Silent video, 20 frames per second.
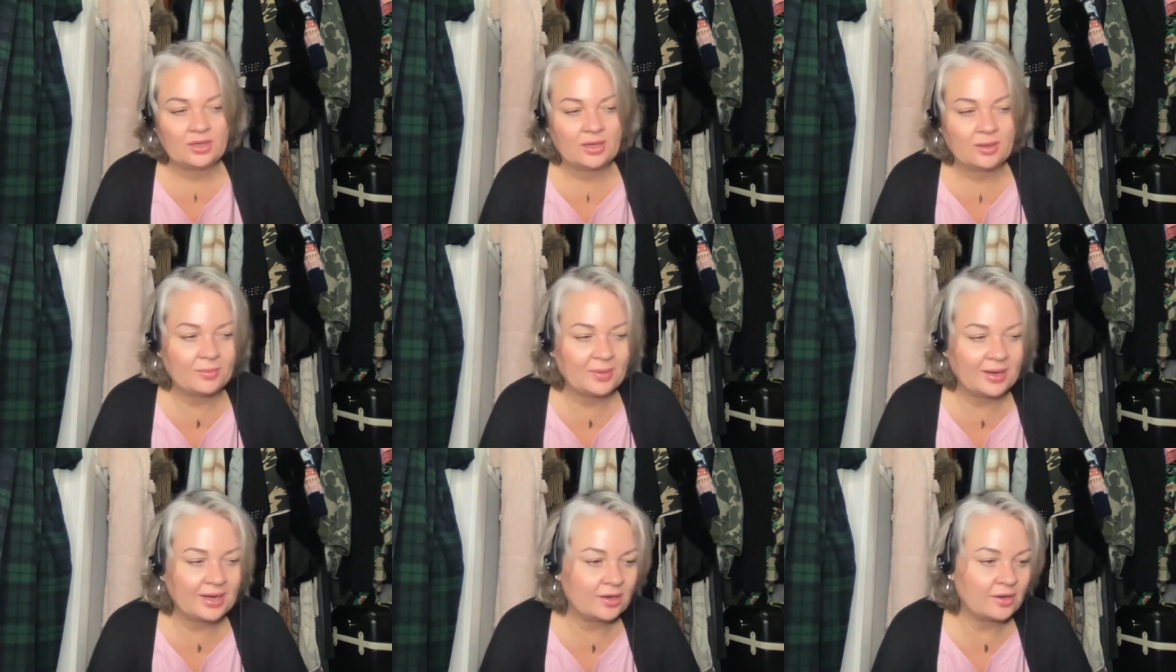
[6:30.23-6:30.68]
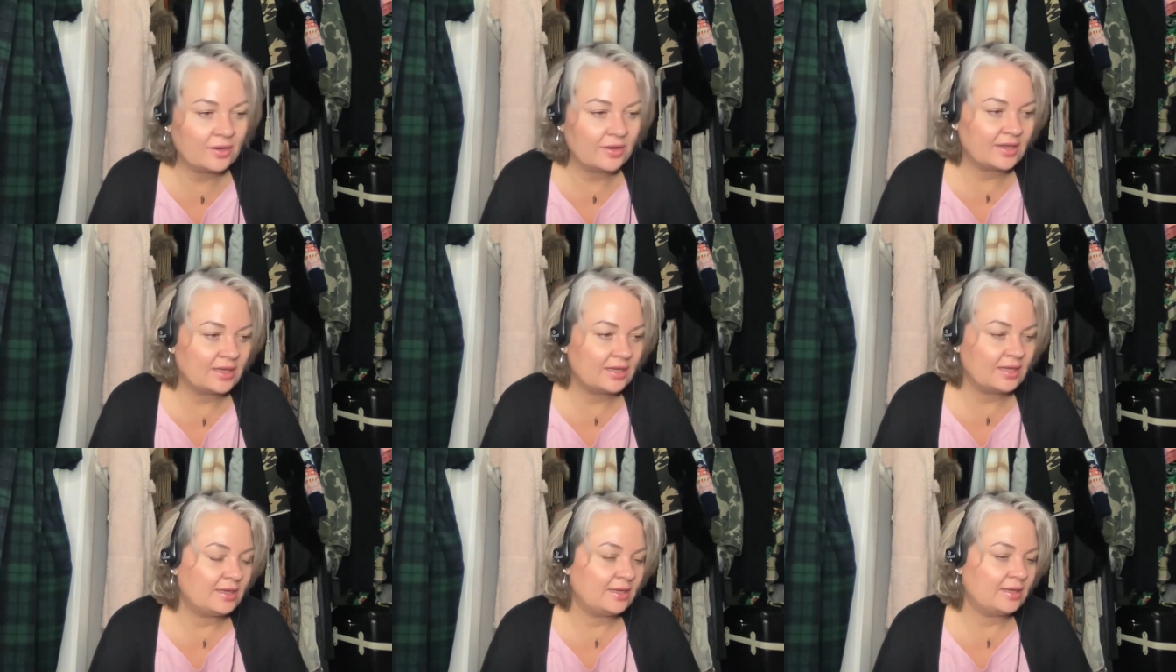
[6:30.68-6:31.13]

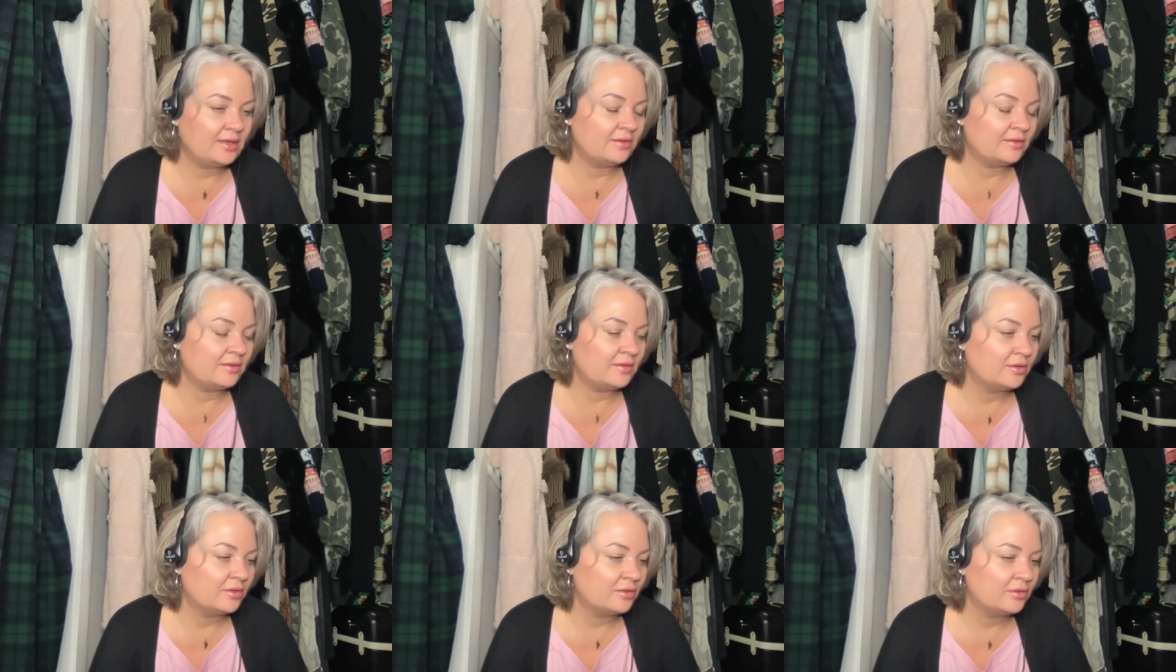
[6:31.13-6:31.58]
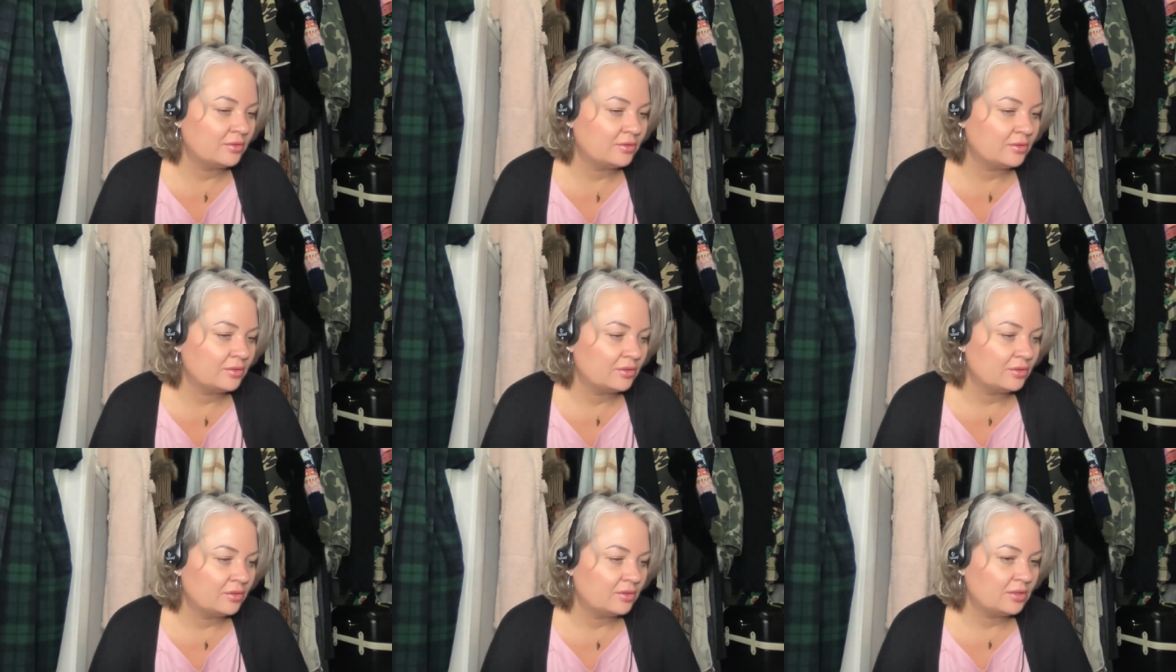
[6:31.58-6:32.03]
American,
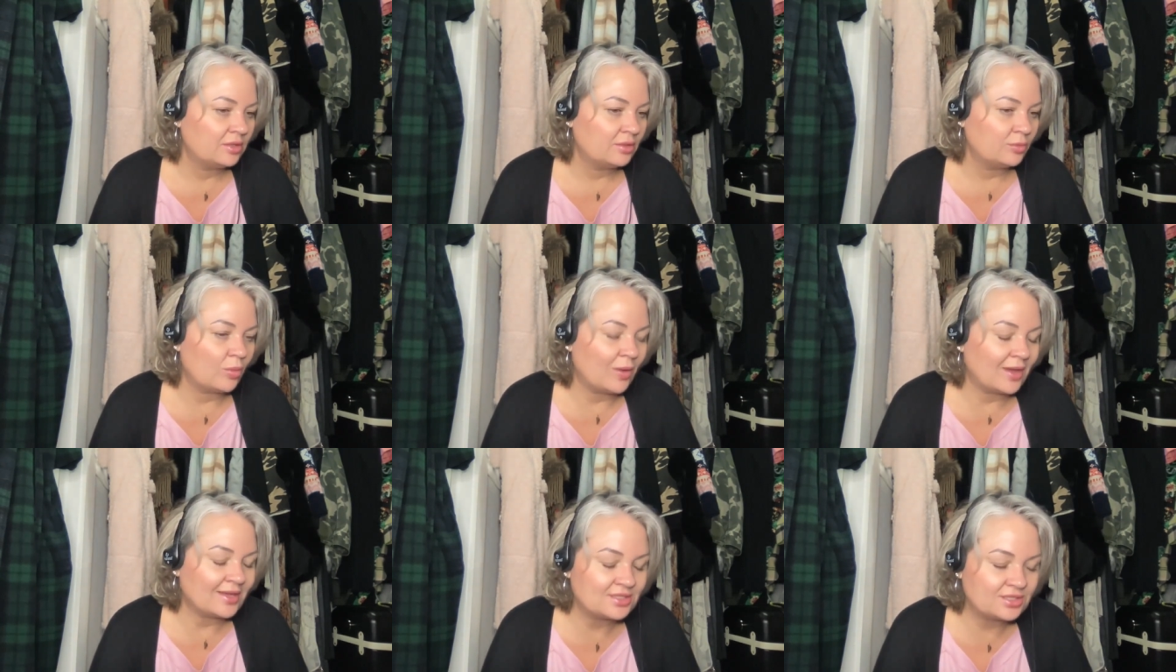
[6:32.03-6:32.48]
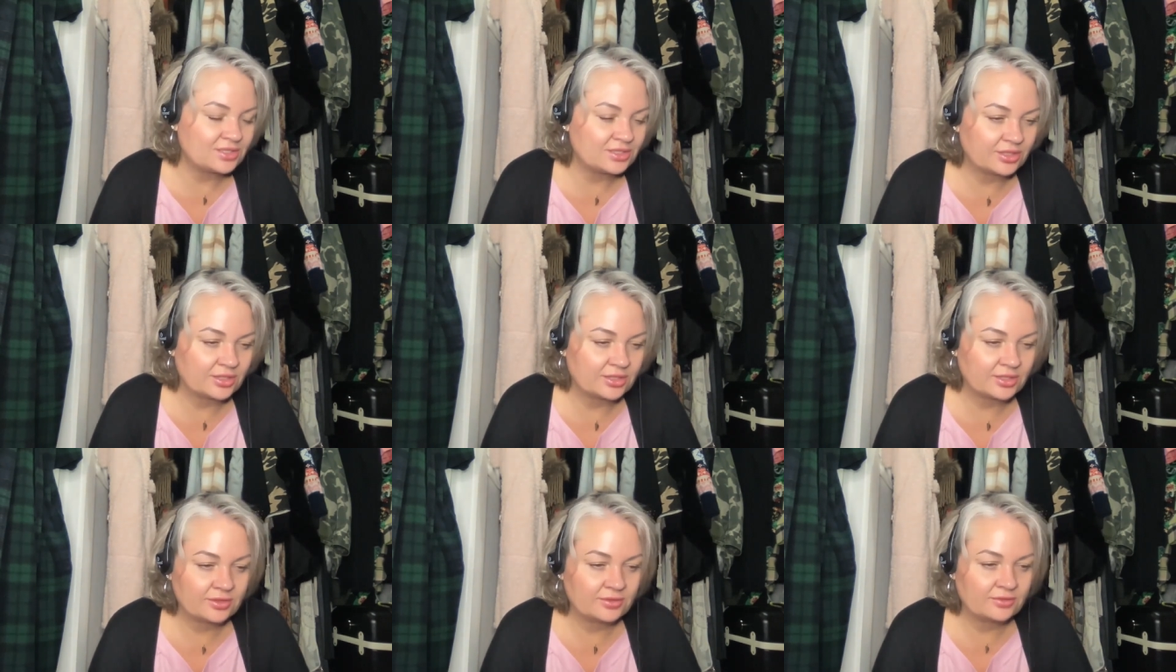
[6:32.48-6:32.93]

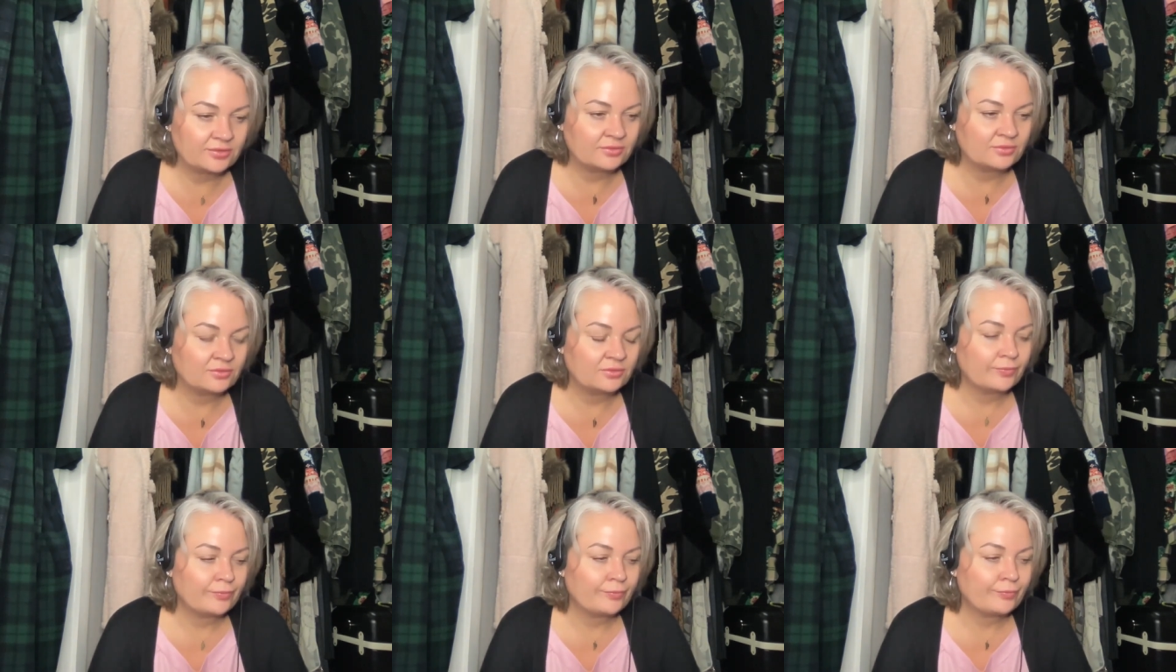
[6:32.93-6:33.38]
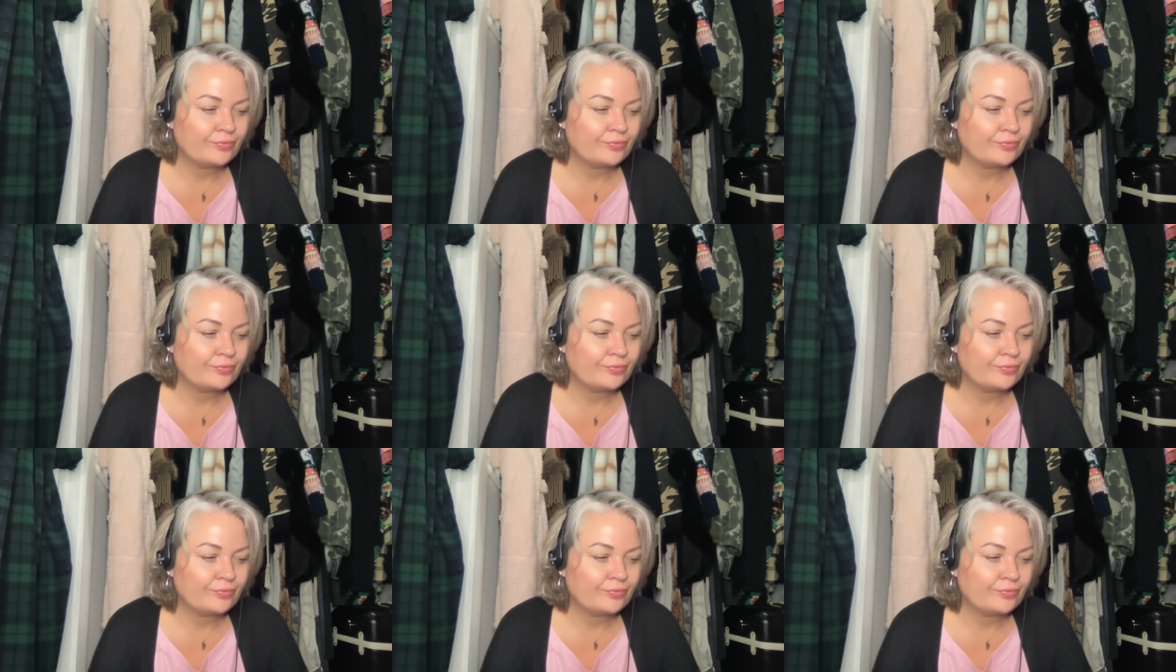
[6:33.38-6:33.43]
Western,